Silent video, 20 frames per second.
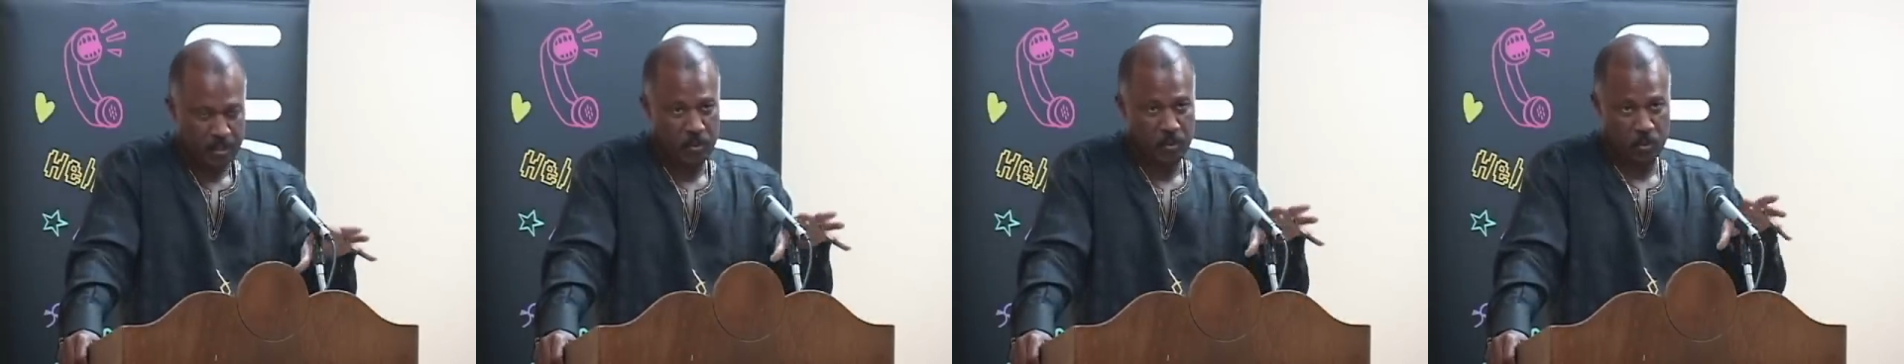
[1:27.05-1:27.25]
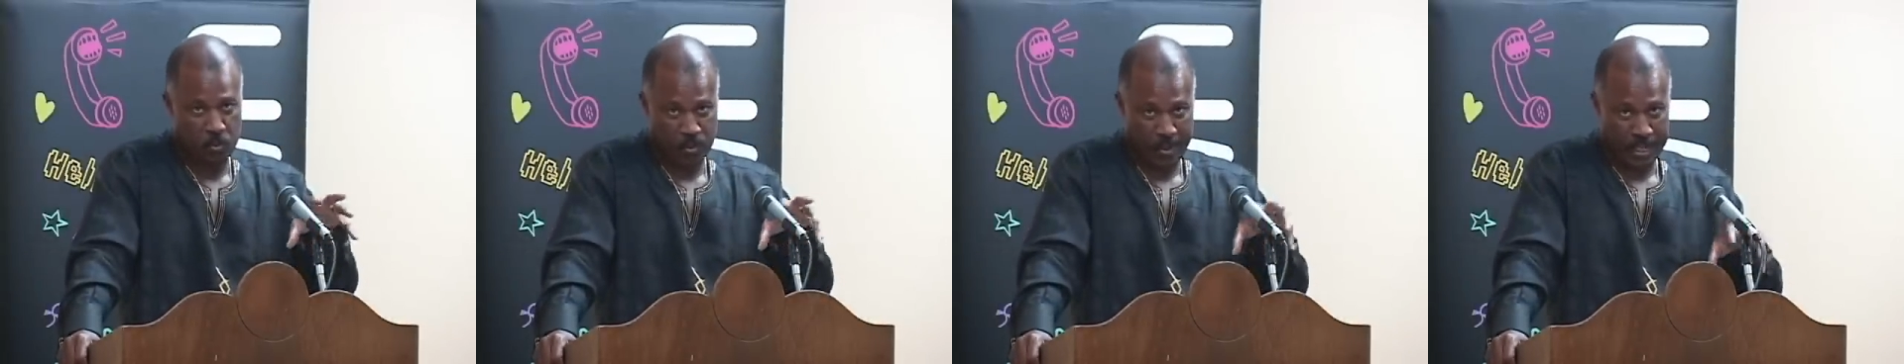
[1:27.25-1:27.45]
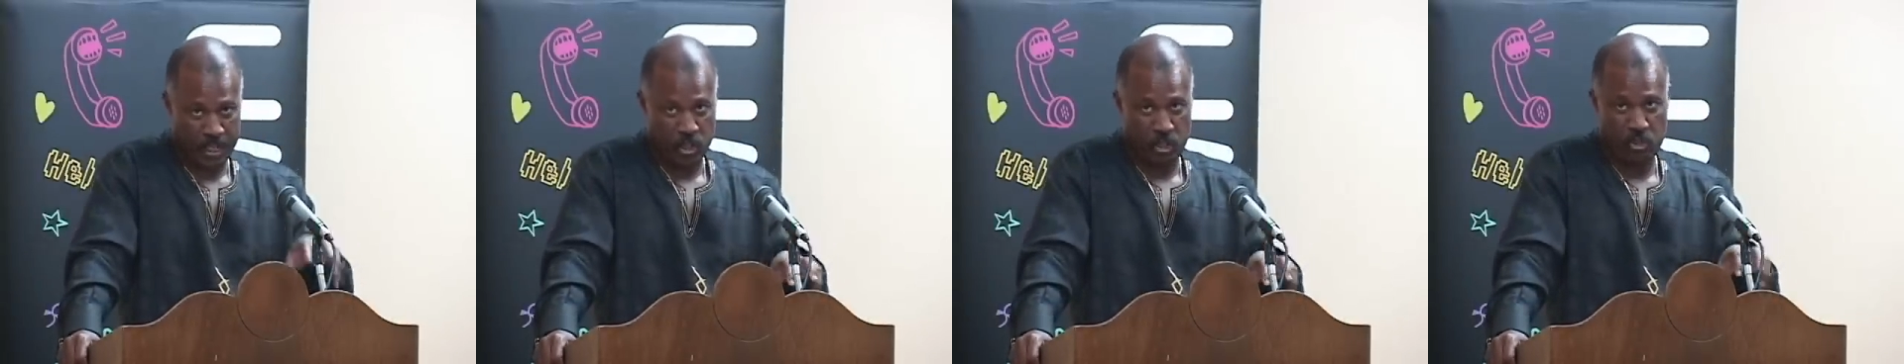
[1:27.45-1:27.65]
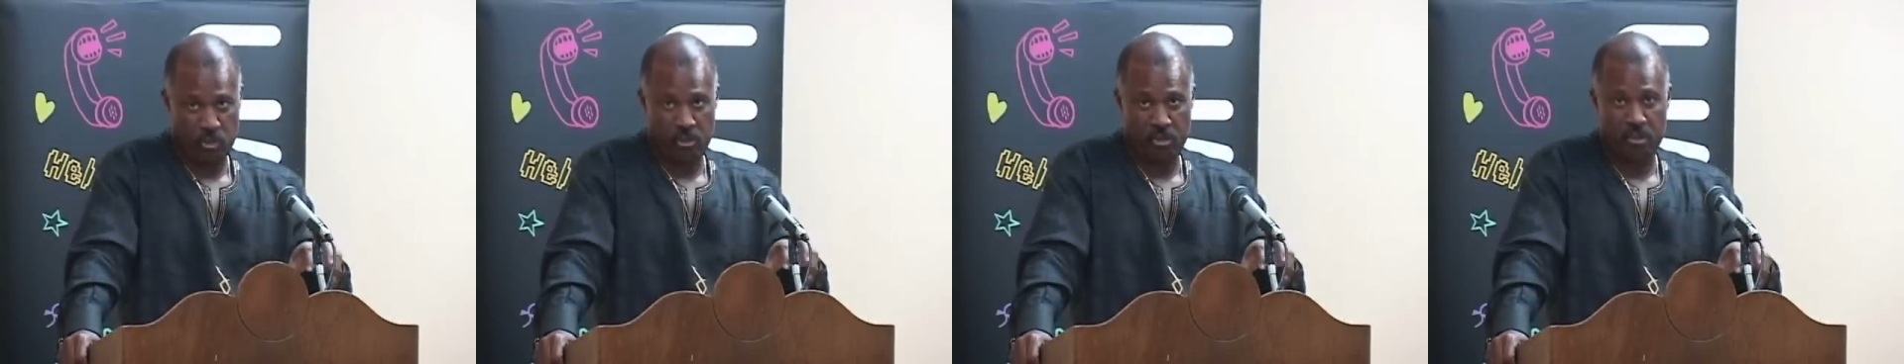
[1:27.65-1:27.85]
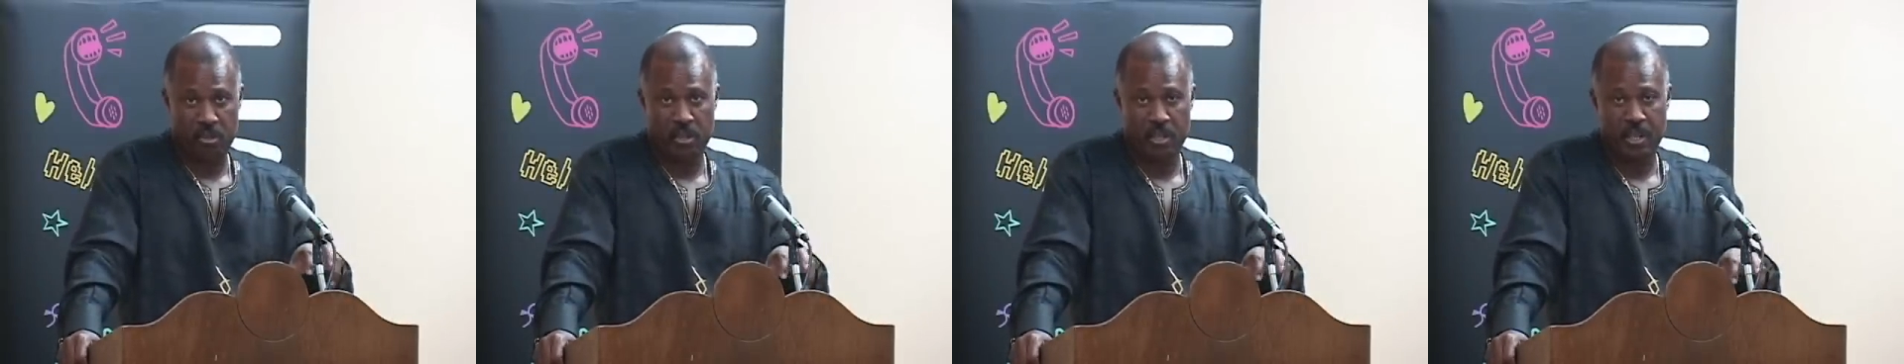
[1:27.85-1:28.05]

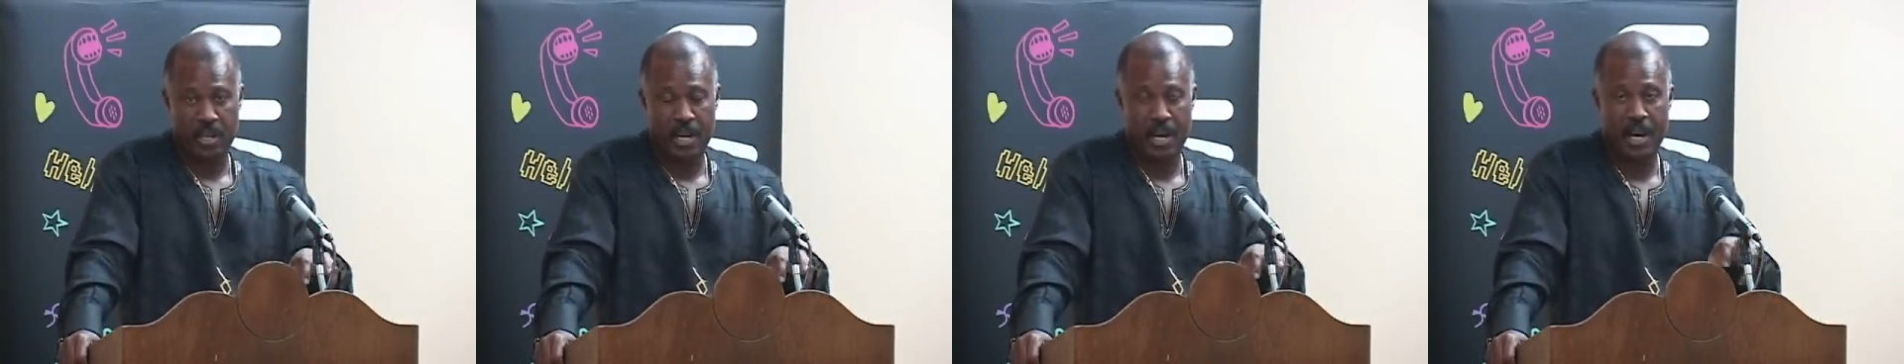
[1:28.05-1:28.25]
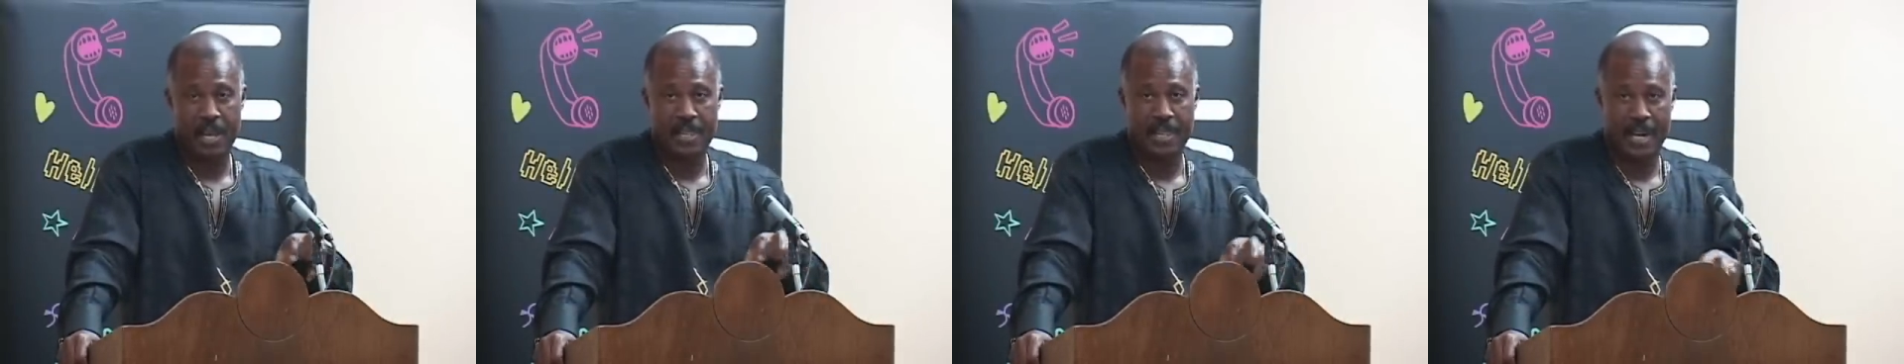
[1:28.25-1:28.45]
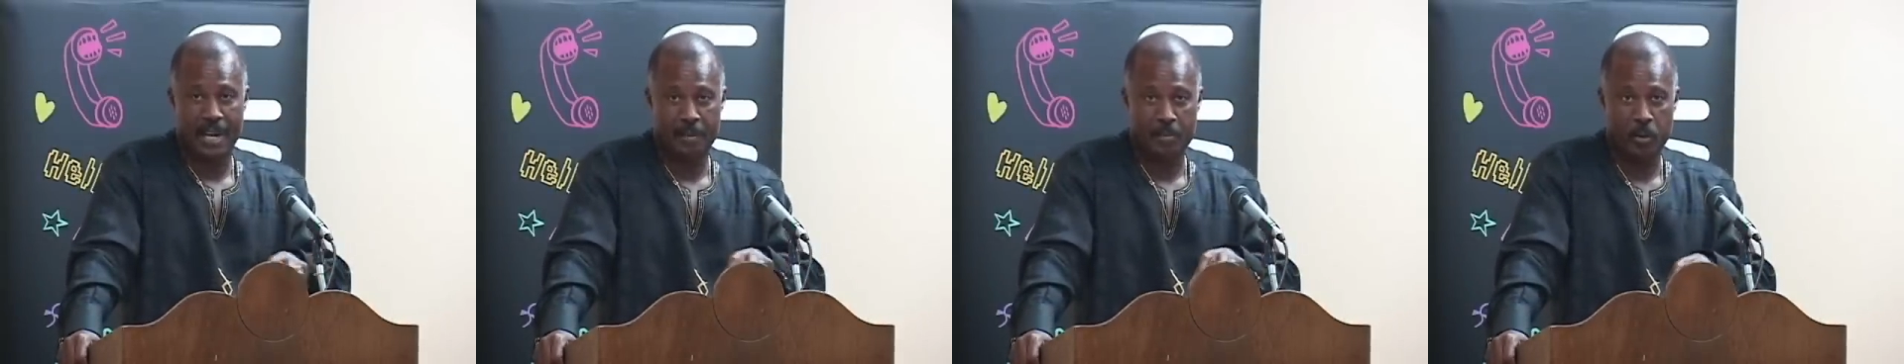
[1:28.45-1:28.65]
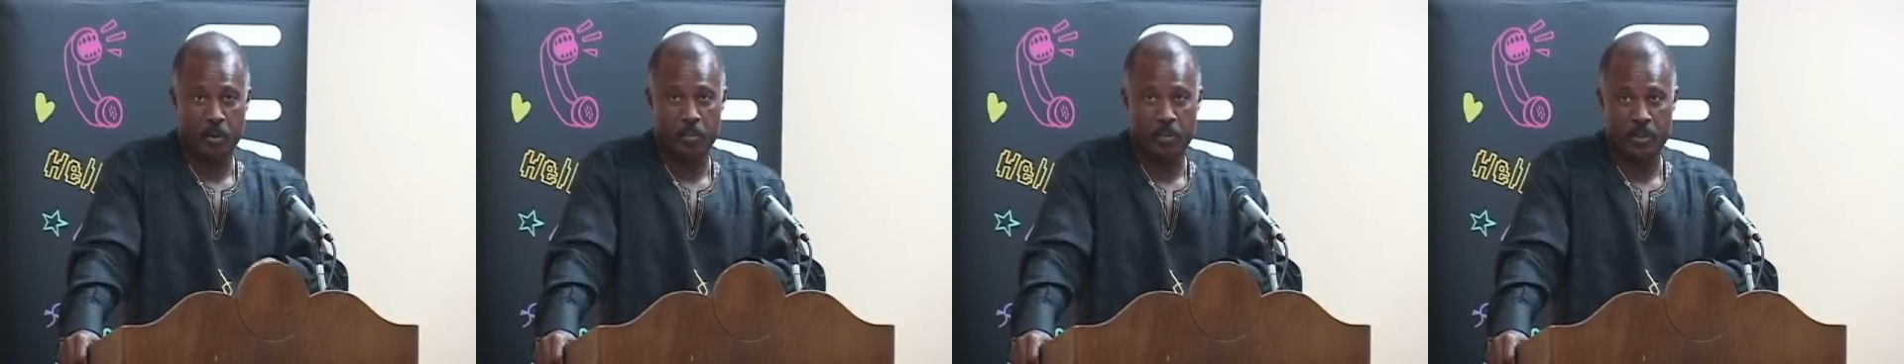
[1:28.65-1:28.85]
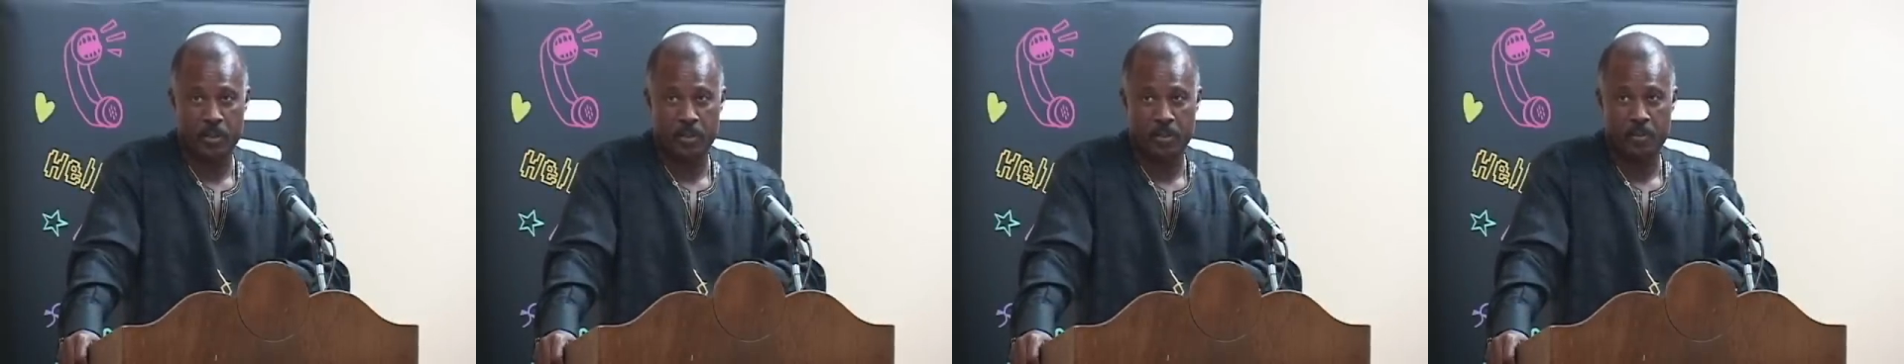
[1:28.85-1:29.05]
reached at that
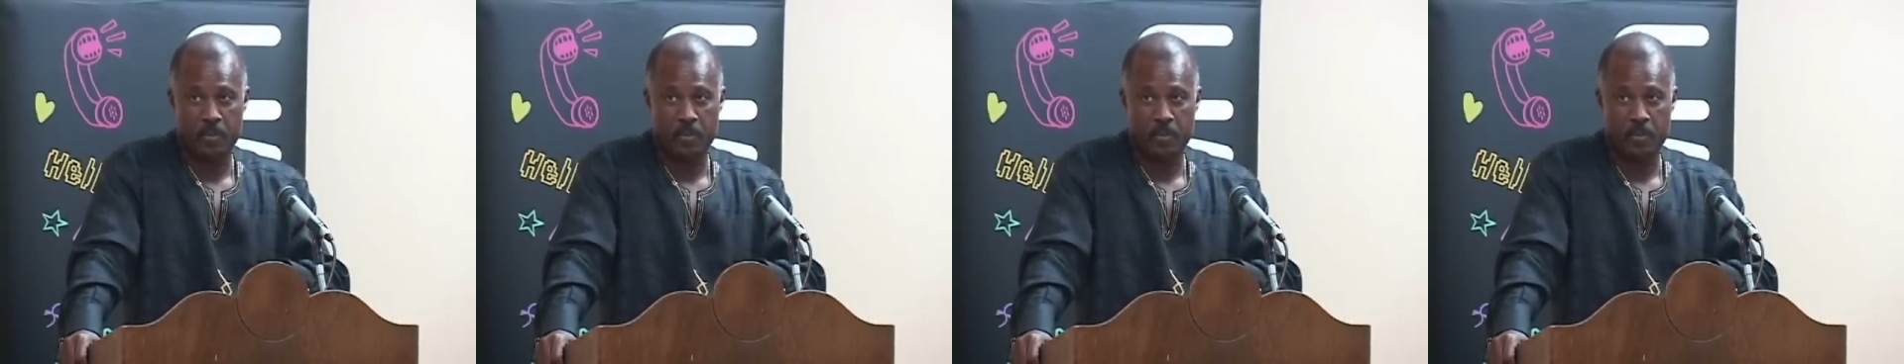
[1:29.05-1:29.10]
moment.